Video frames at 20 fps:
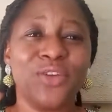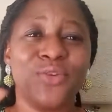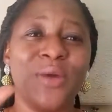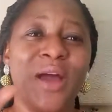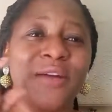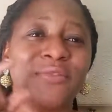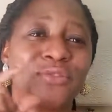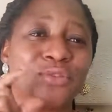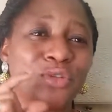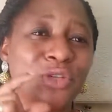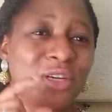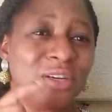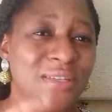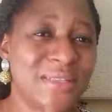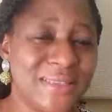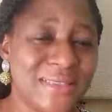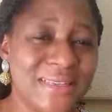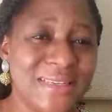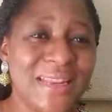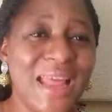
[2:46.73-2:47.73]
You have to
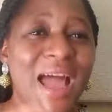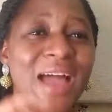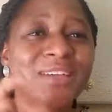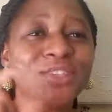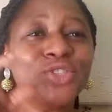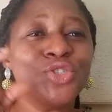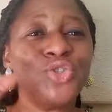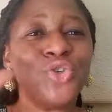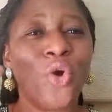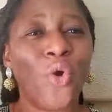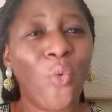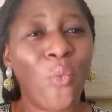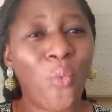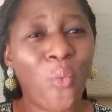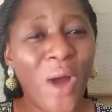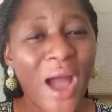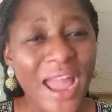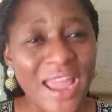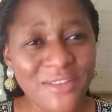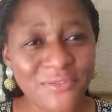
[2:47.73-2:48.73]
consider your
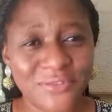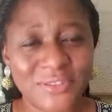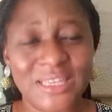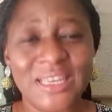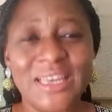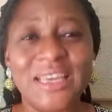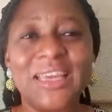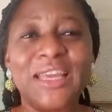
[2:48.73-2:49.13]
wife